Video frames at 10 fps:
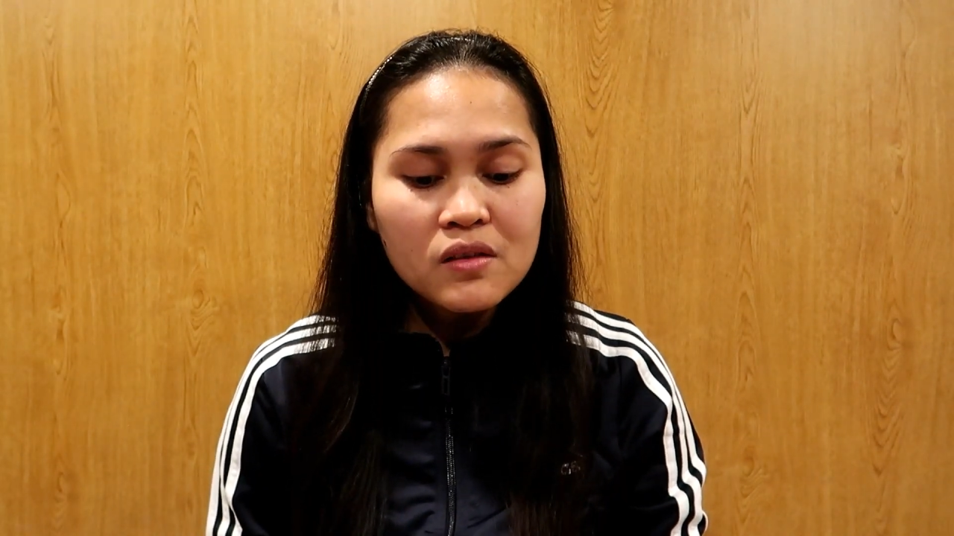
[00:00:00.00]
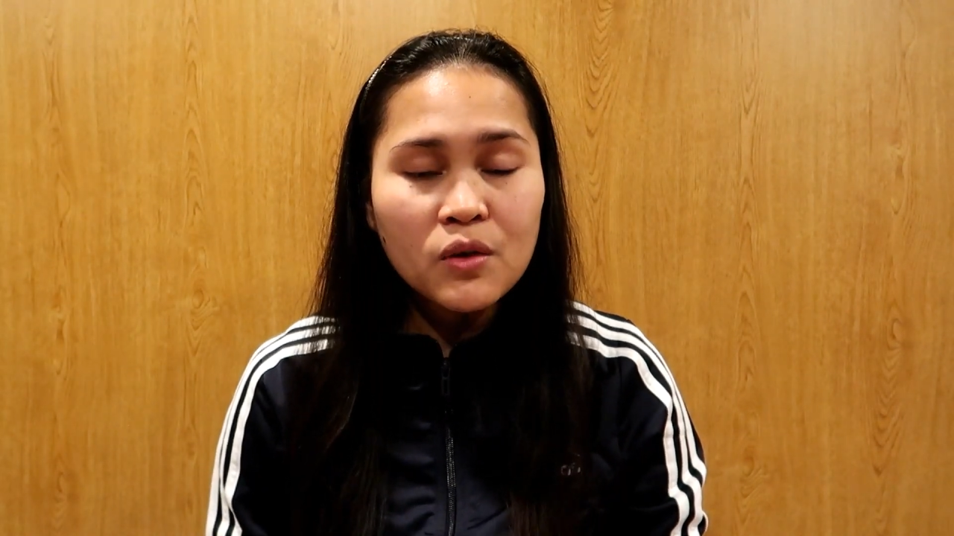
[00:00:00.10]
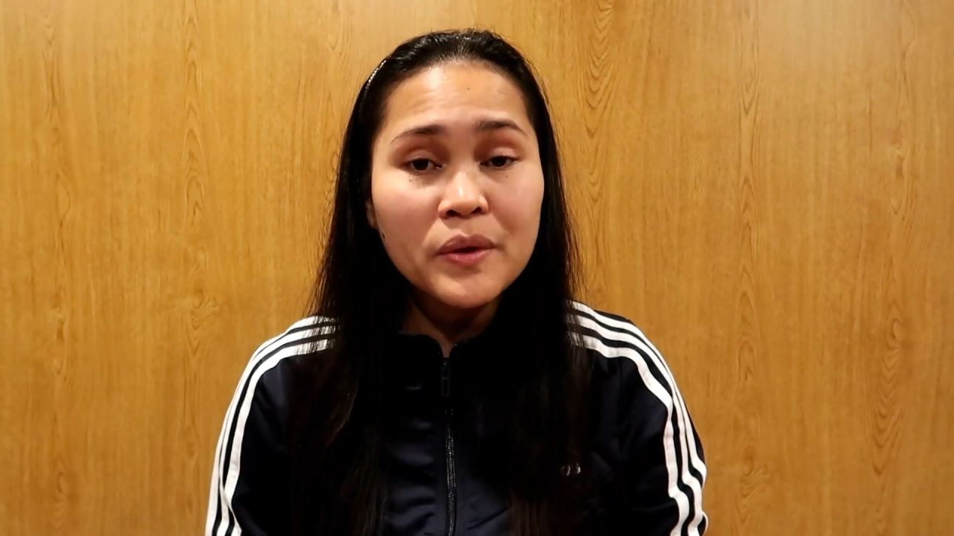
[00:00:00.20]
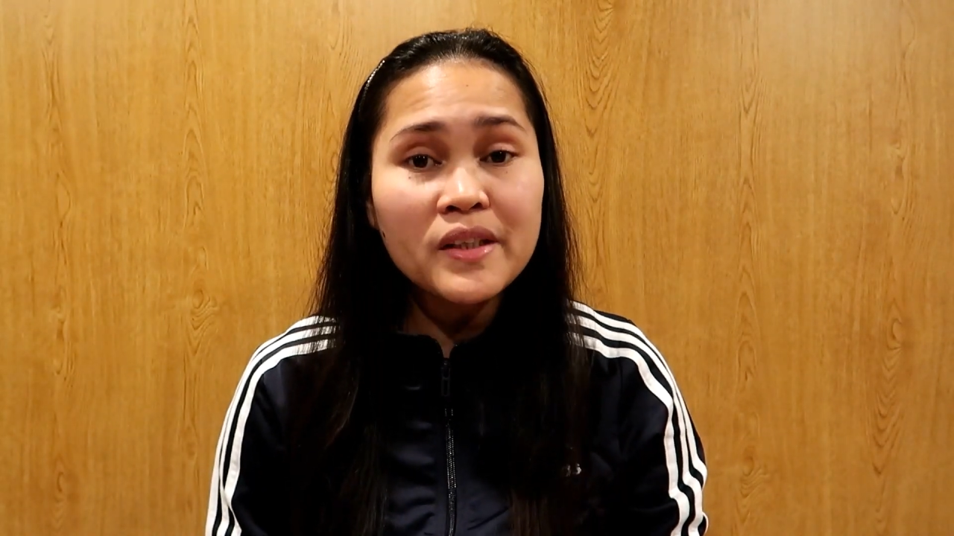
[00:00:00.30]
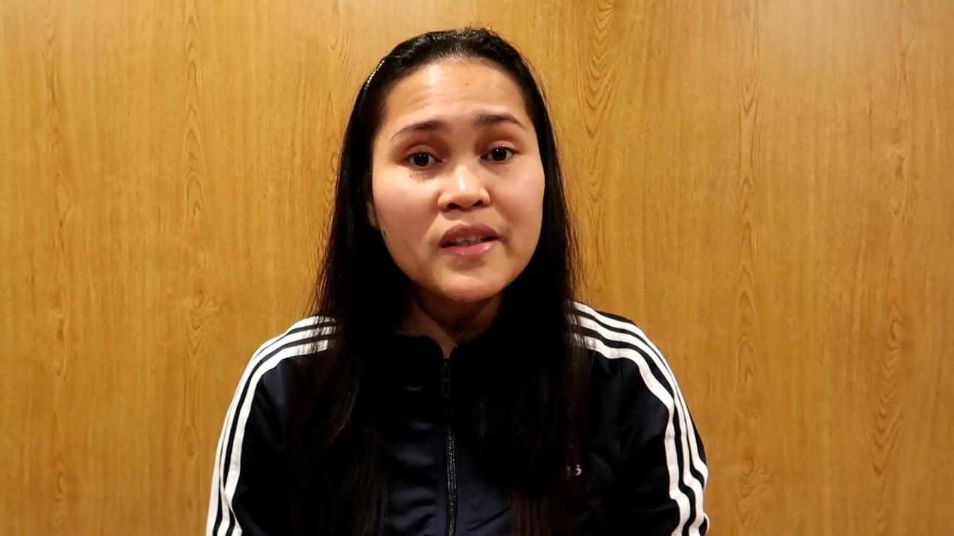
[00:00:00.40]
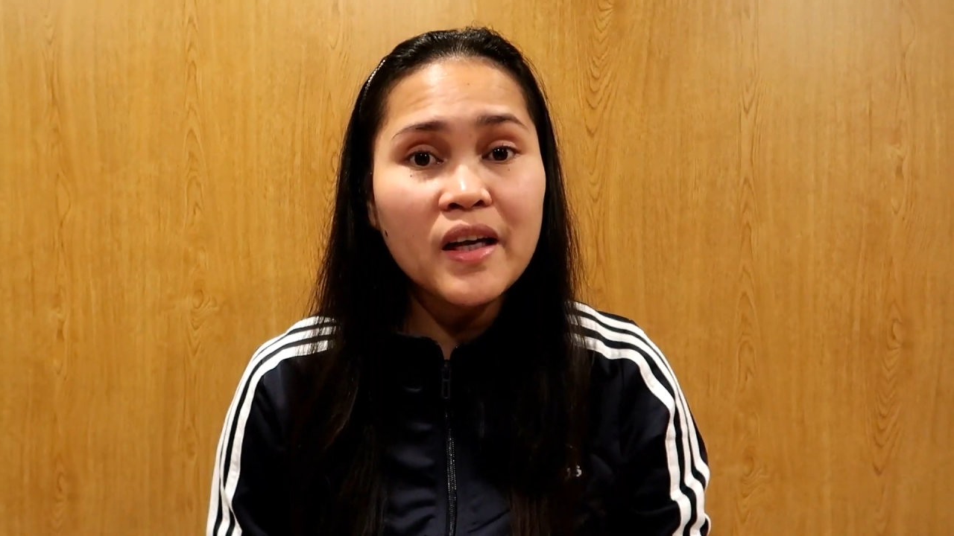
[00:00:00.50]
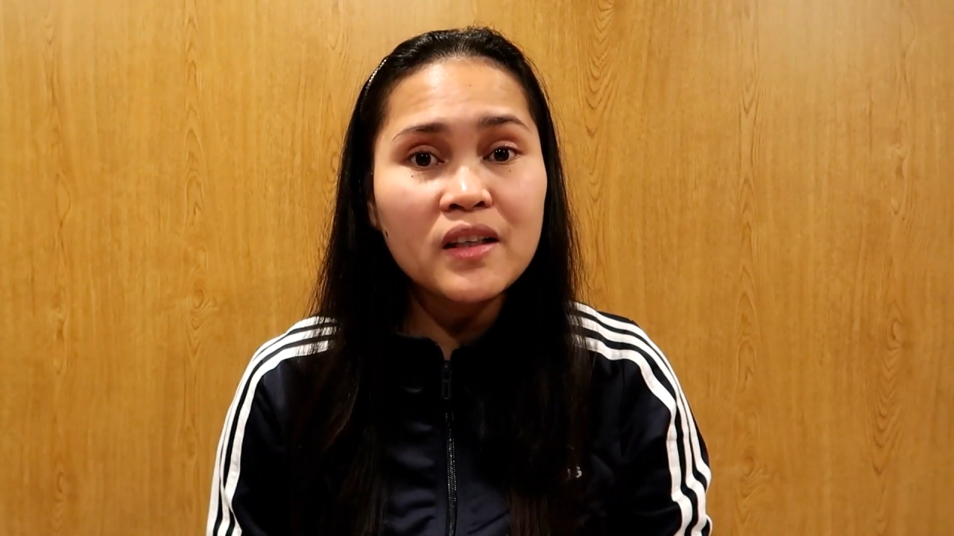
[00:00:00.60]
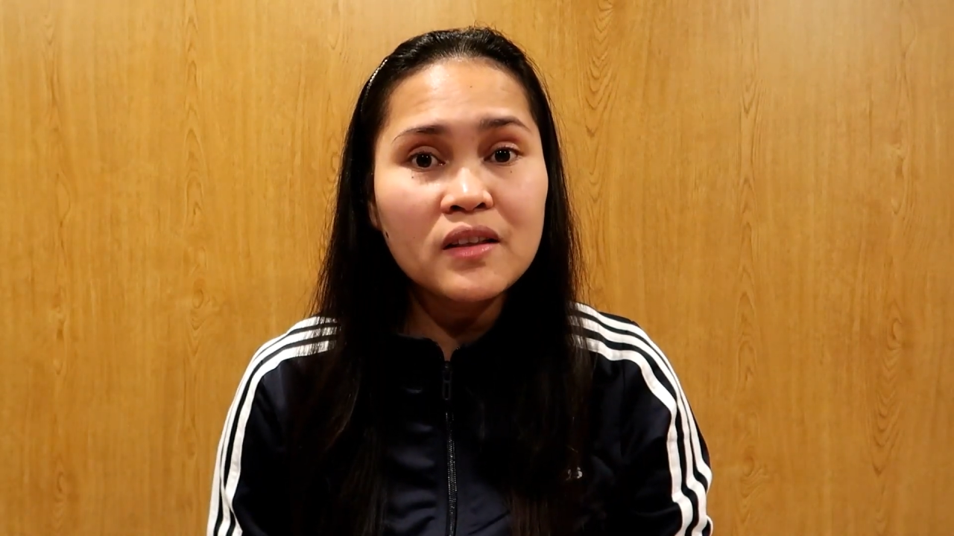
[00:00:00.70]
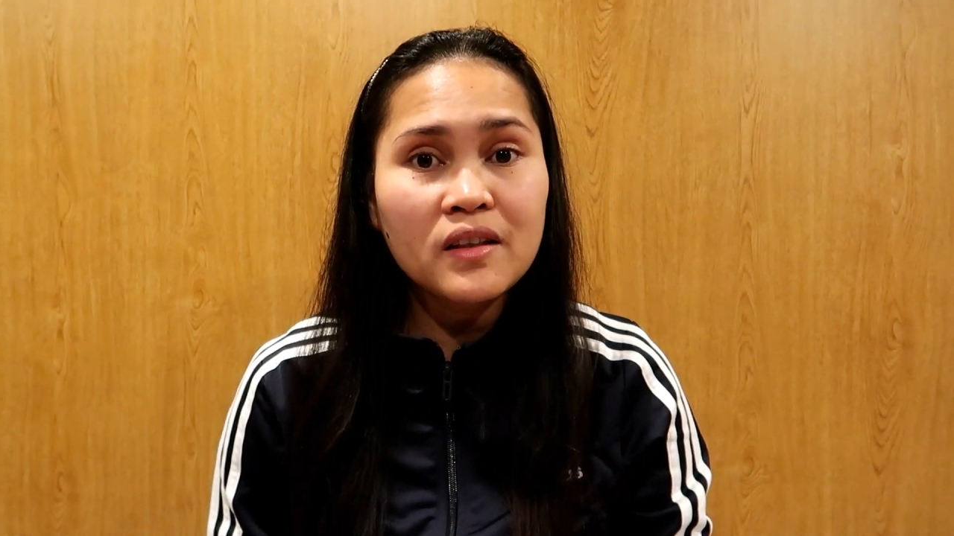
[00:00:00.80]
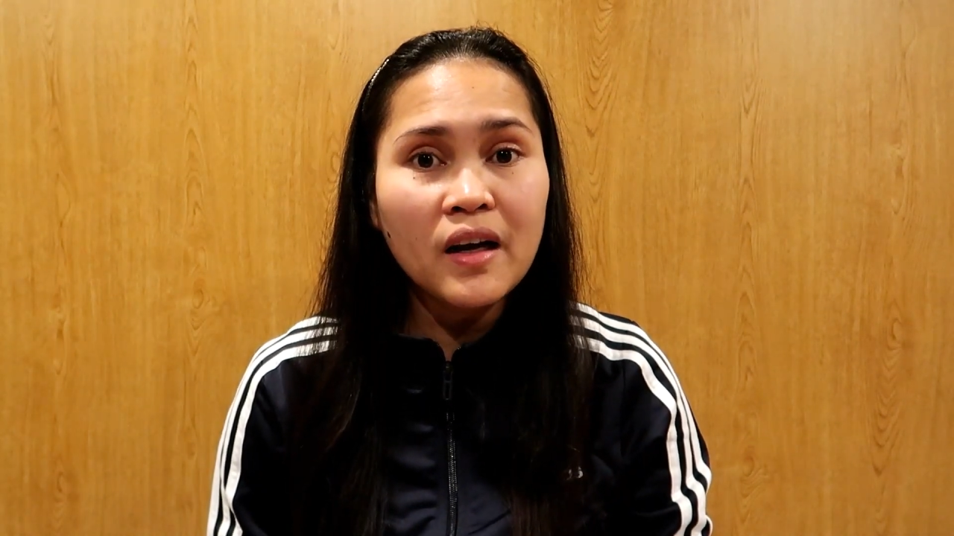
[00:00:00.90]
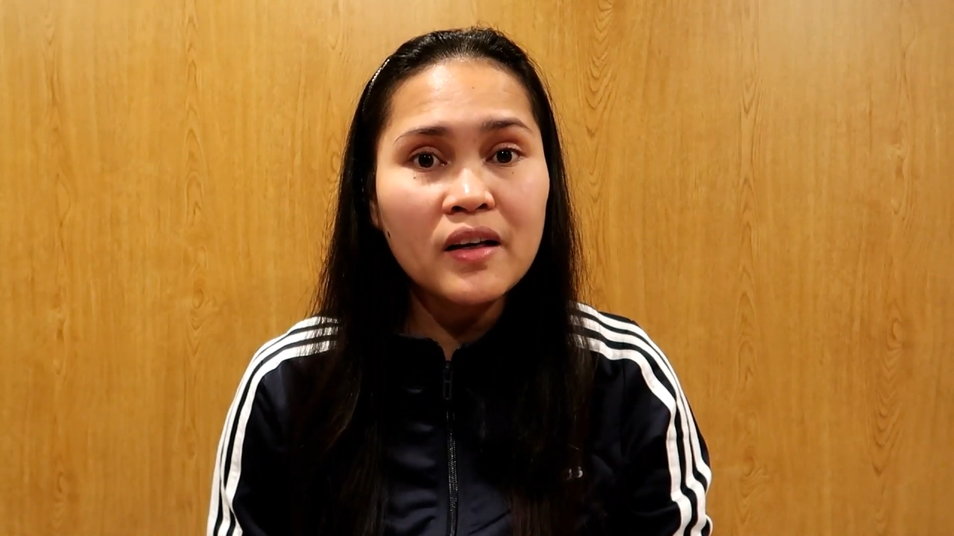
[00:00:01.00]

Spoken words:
So we decided,